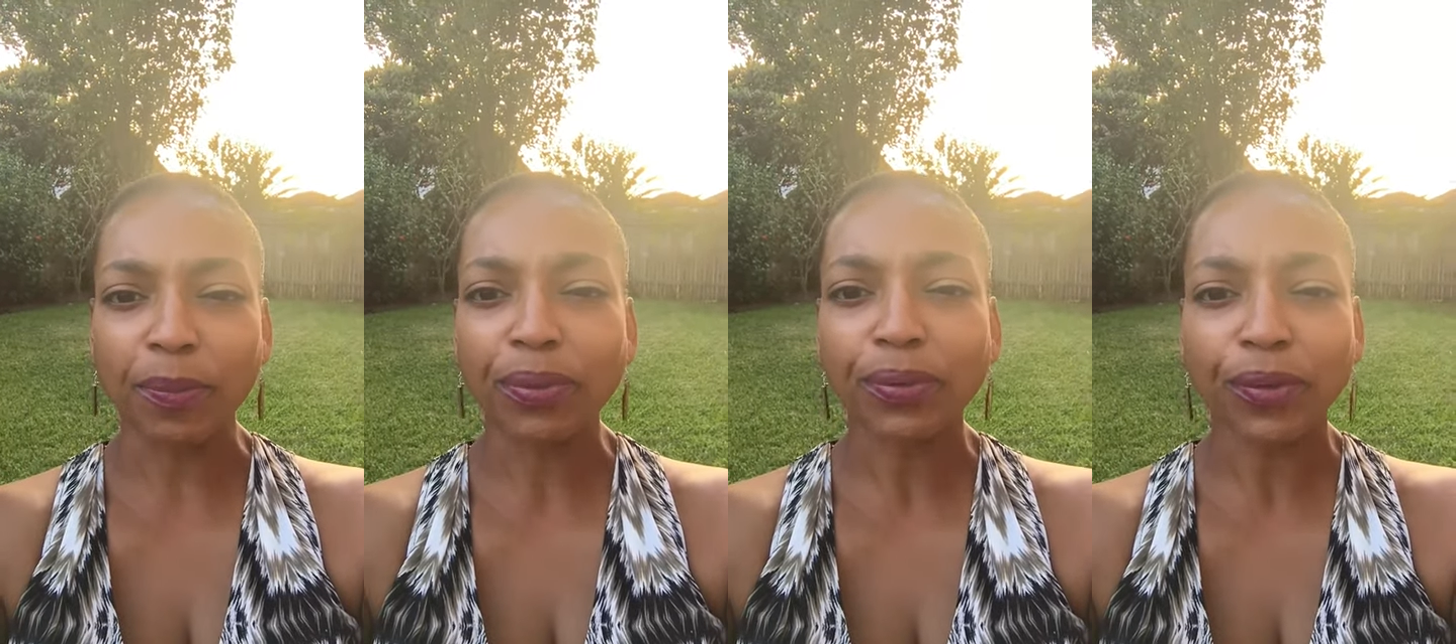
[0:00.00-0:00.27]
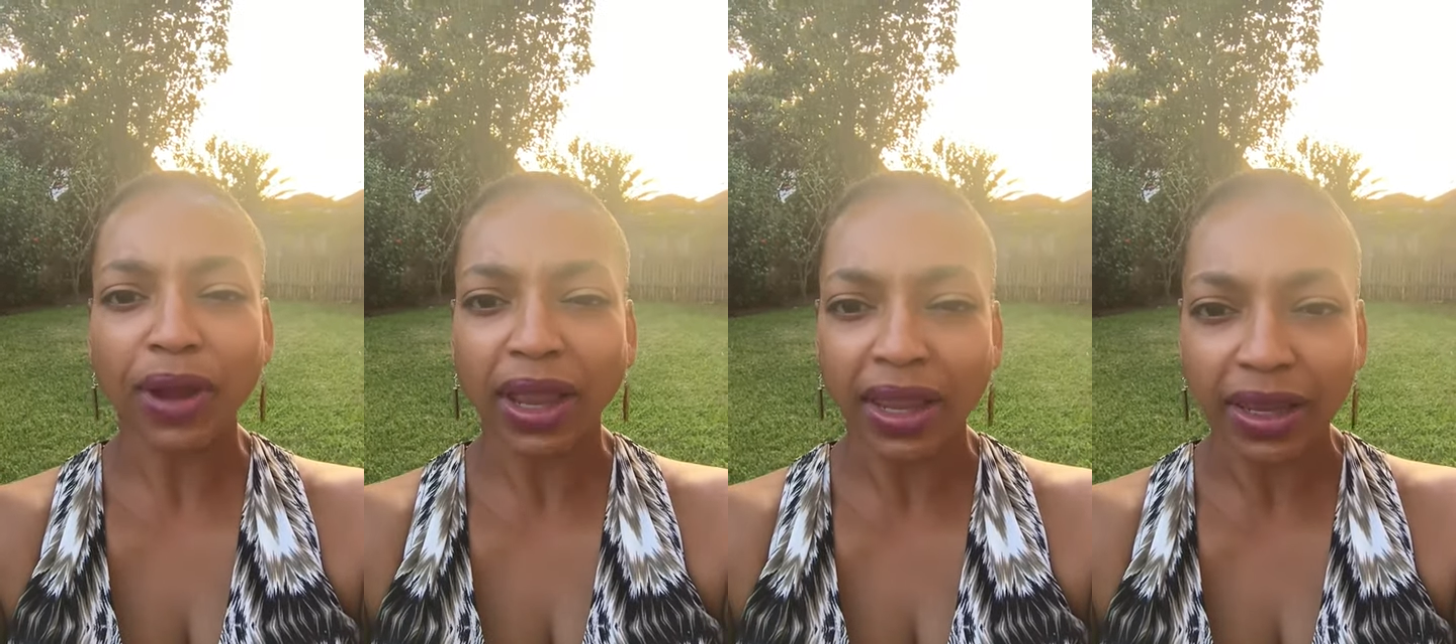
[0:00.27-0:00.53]

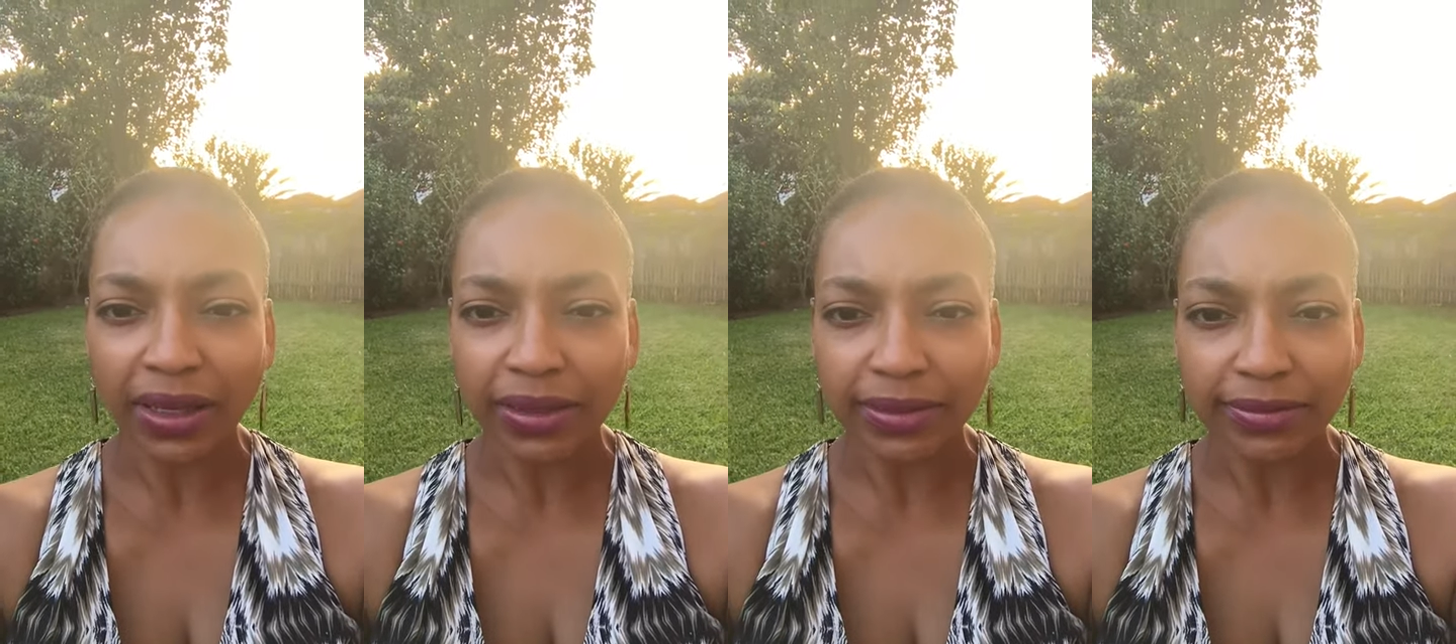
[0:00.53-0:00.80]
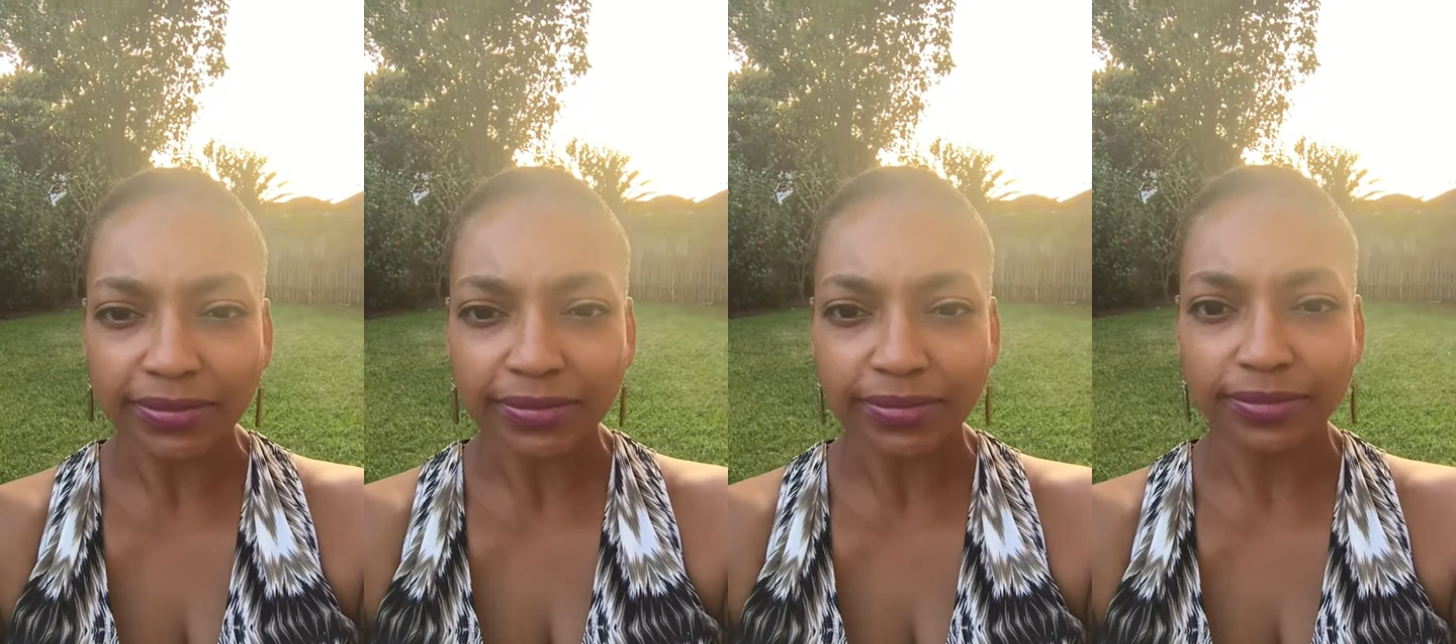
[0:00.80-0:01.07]
pray
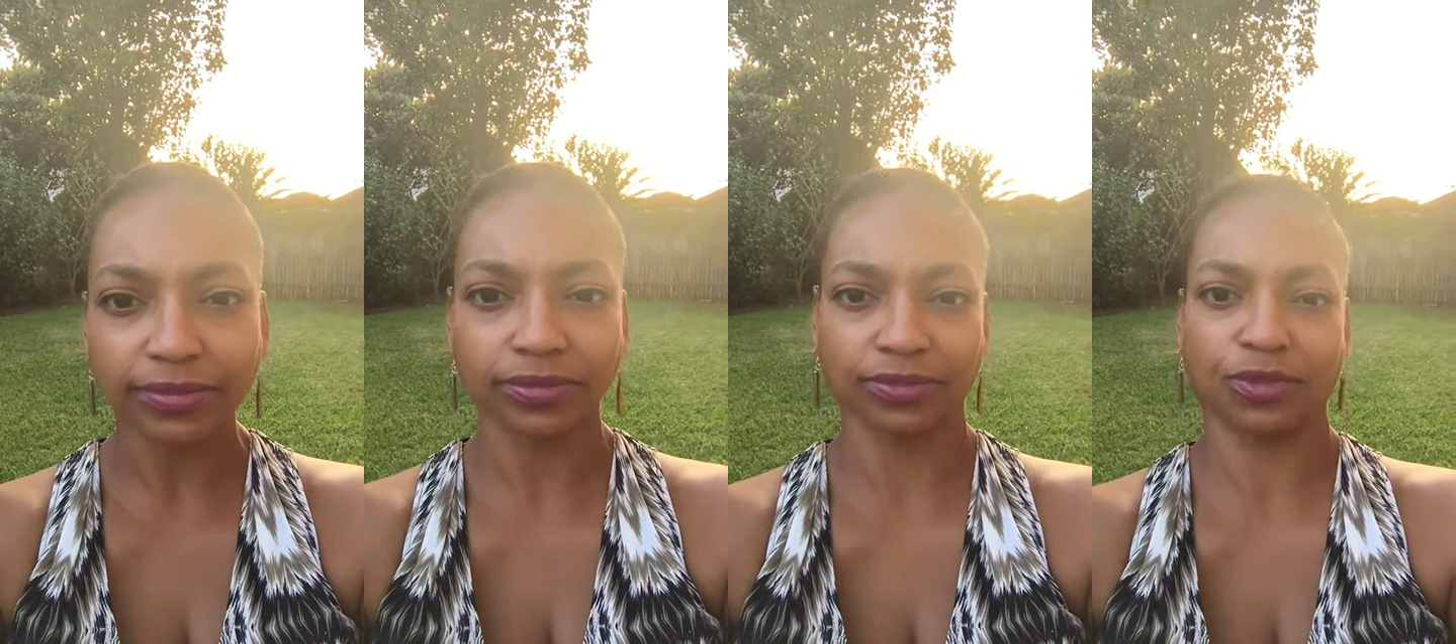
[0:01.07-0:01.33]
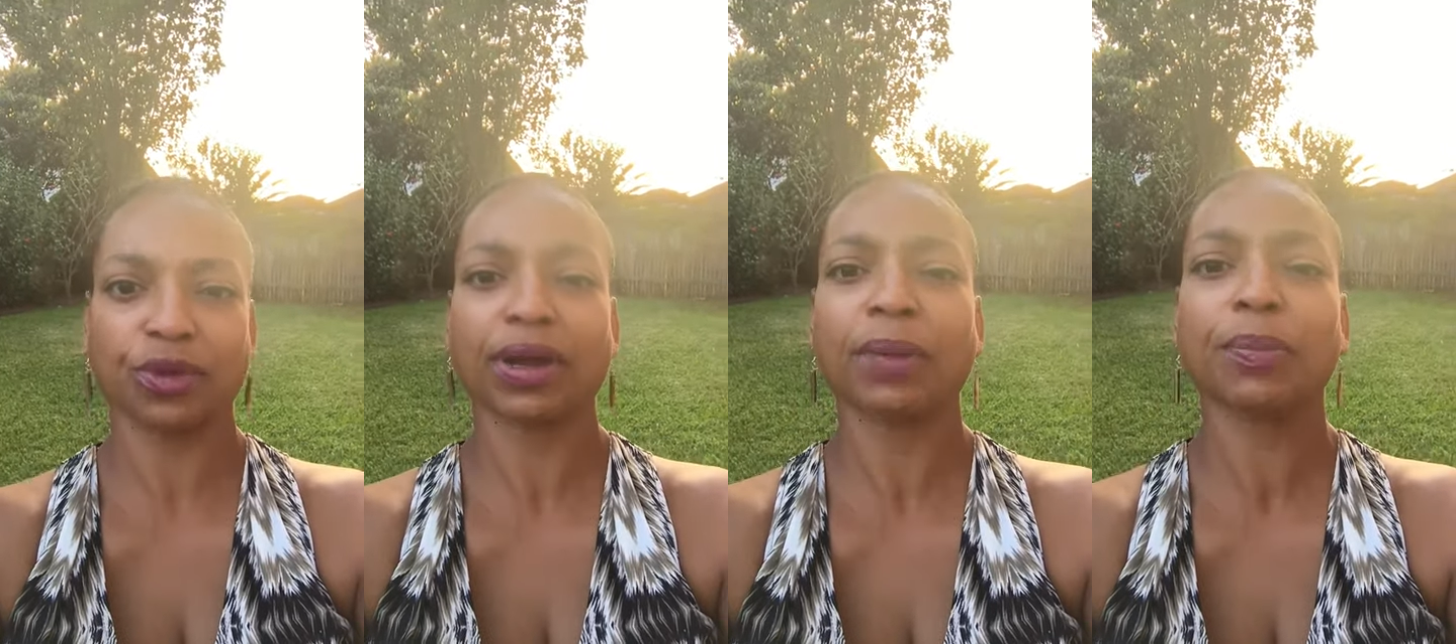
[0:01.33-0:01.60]

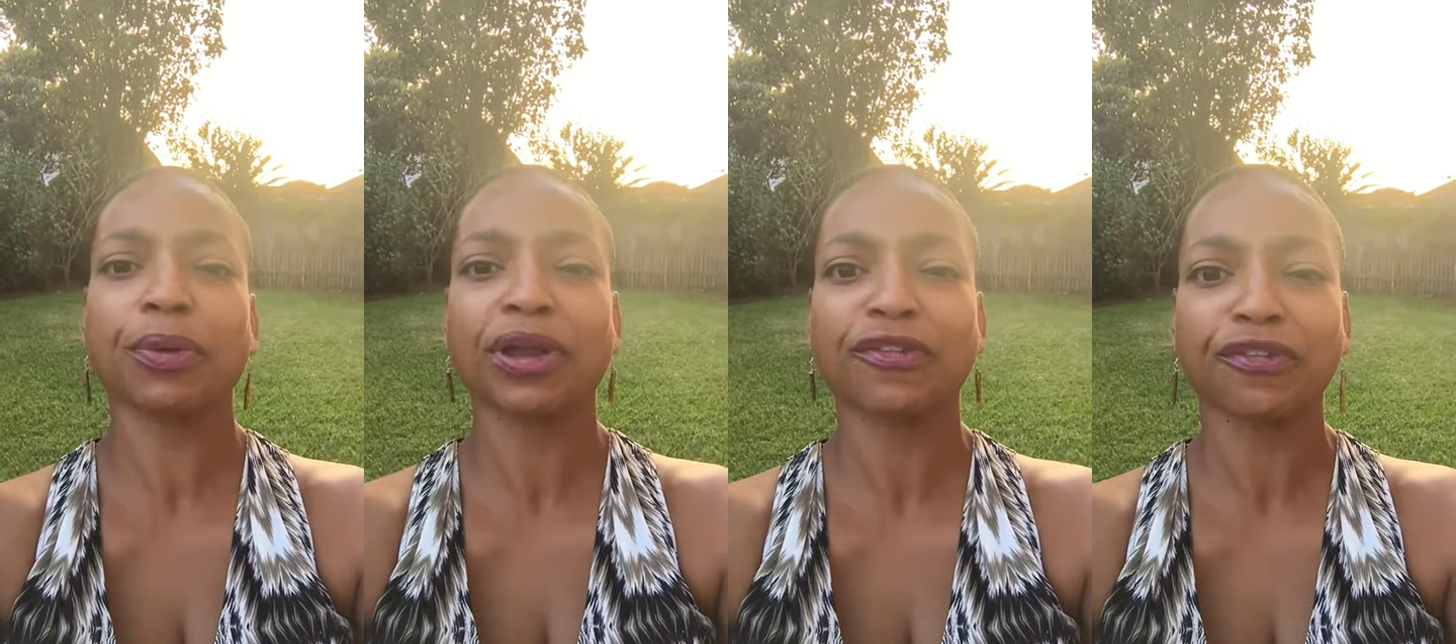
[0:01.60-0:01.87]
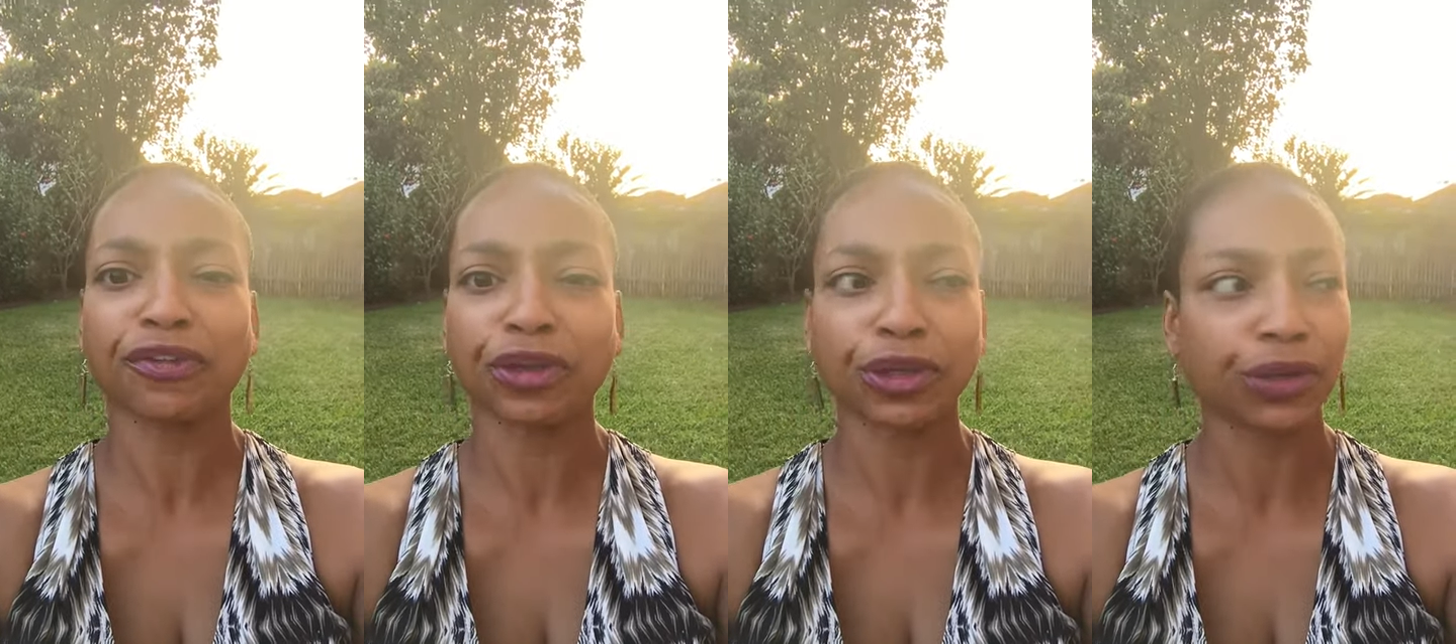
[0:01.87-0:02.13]

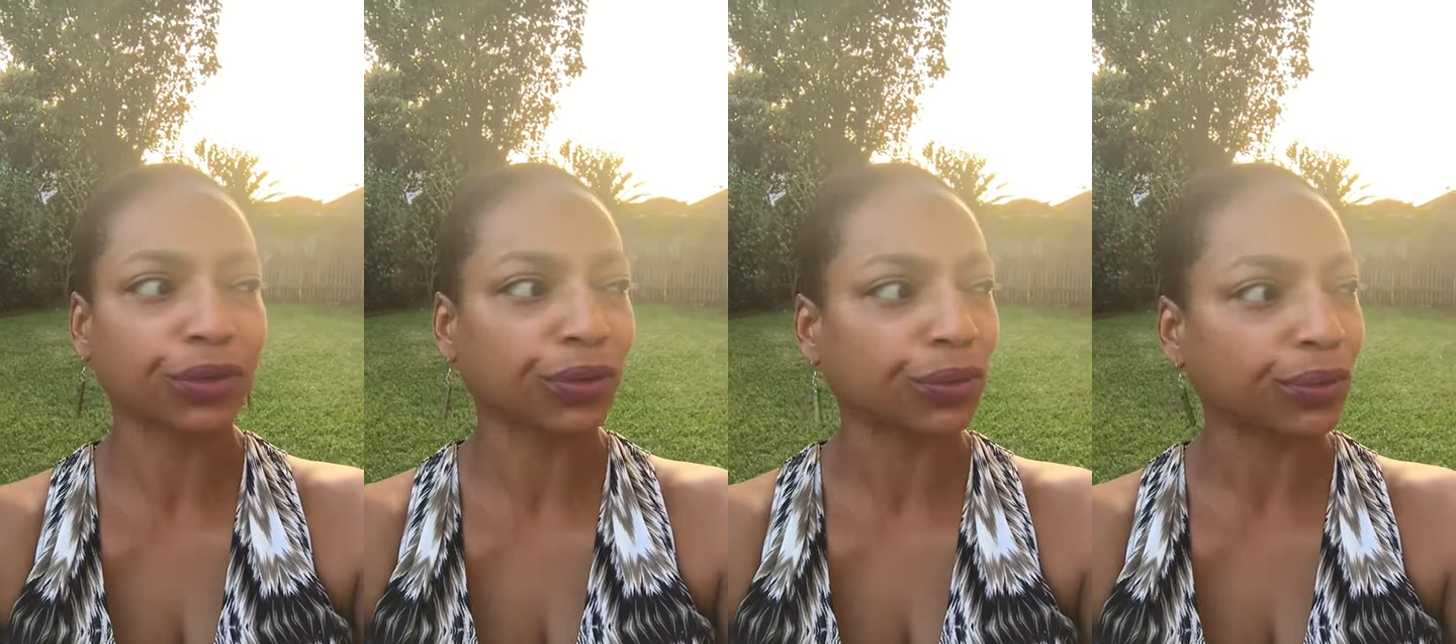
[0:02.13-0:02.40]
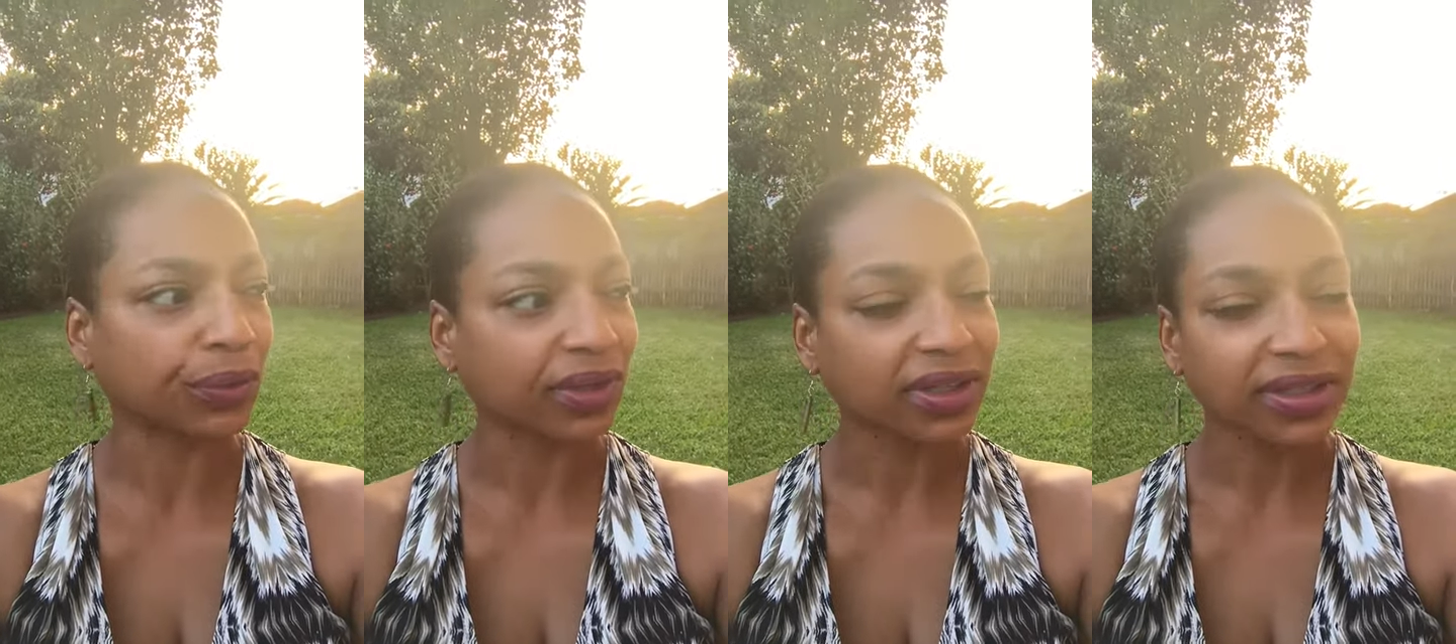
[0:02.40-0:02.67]
for you.